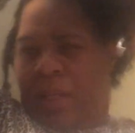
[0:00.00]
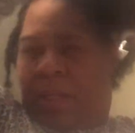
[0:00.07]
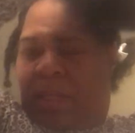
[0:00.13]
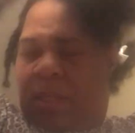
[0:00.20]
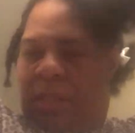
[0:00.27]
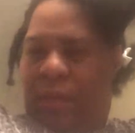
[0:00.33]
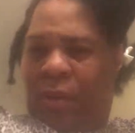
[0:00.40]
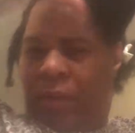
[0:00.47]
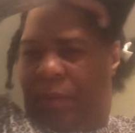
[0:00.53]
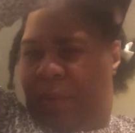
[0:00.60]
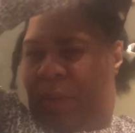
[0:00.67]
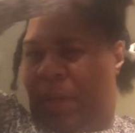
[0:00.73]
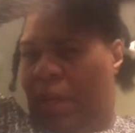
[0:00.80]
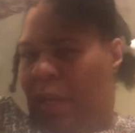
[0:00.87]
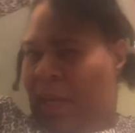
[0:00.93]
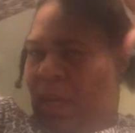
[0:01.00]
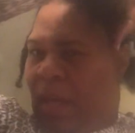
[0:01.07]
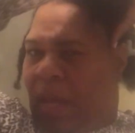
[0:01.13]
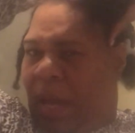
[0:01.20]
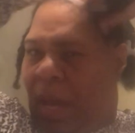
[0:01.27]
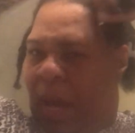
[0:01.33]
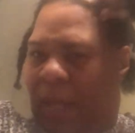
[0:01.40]
So if
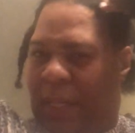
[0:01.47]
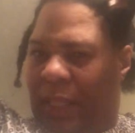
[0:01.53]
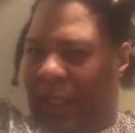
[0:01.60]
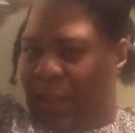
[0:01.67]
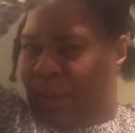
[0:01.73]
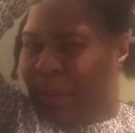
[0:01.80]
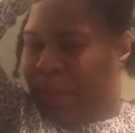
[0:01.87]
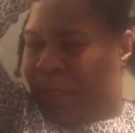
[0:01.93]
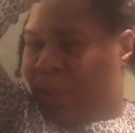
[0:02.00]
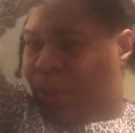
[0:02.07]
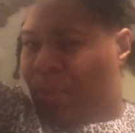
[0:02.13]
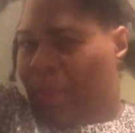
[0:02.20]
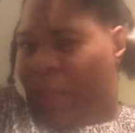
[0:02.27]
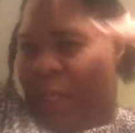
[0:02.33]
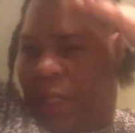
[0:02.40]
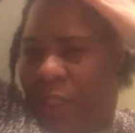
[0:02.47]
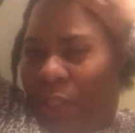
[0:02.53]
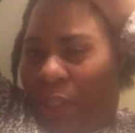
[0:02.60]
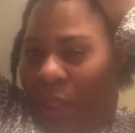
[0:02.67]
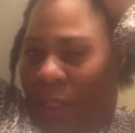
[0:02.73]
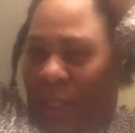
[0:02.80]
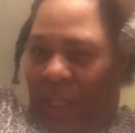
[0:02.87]
I get a little bit too much,
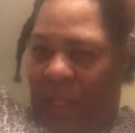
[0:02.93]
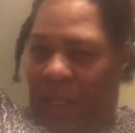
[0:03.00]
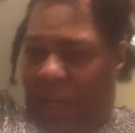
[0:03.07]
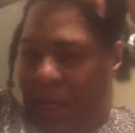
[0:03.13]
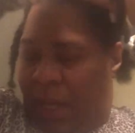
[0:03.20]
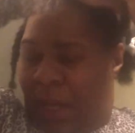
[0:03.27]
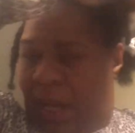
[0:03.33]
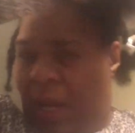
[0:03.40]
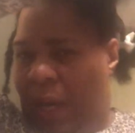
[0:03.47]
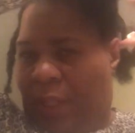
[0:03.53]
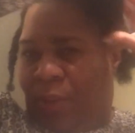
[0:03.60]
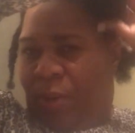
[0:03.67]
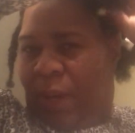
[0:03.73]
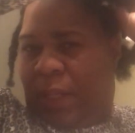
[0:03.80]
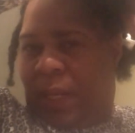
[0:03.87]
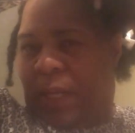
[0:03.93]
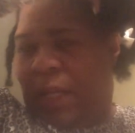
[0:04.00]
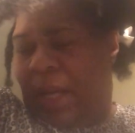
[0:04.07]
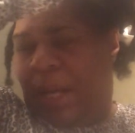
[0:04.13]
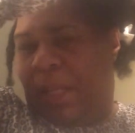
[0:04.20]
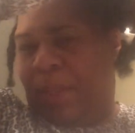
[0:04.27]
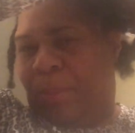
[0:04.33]
I try not to
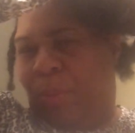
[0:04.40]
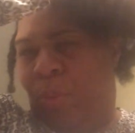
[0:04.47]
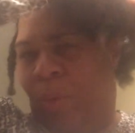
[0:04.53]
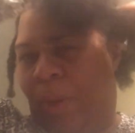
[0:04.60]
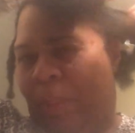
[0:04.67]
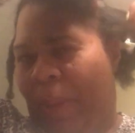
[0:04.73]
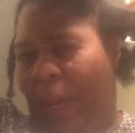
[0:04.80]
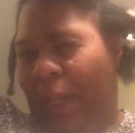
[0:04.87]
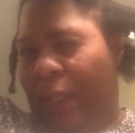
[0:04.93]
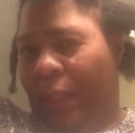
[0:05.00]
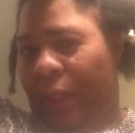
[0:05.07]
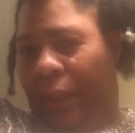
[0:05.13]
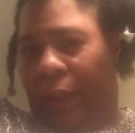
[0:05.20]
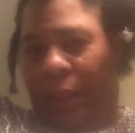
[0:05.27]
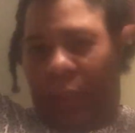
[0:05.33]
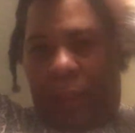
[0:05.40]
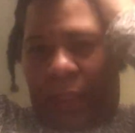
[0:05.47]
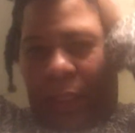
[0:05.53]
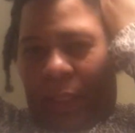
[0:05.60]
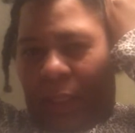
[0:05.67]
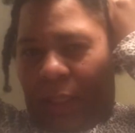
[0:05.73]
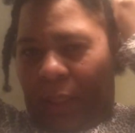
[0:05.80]
have to pour it back in.
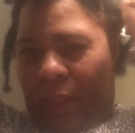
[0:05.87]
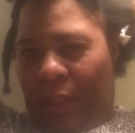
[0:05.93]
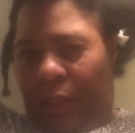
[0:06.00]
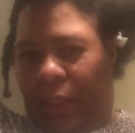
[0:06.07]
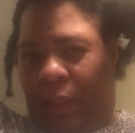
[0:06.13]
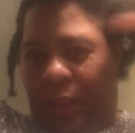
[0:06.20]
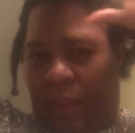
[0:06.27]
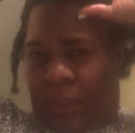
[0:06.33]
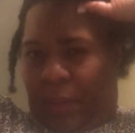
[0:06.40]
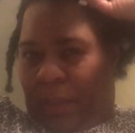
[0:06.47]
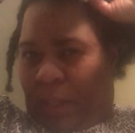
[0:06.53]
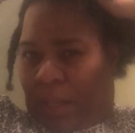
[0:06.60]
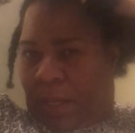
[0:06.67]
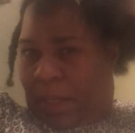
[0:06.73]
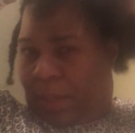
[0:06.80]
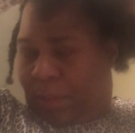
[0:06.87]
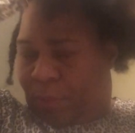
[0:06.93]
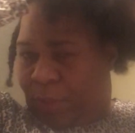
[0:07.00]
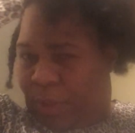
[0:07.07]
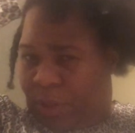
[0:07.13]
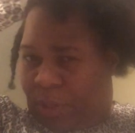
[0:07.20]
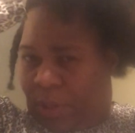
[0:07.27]
Okay, and
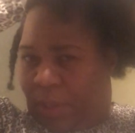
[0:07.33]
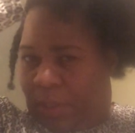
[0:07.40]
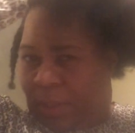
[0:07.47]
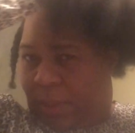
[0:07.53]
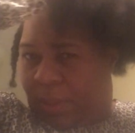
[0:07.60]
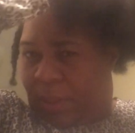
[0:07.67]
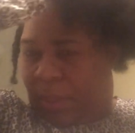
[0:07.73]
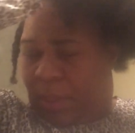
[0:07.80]
we're just gonna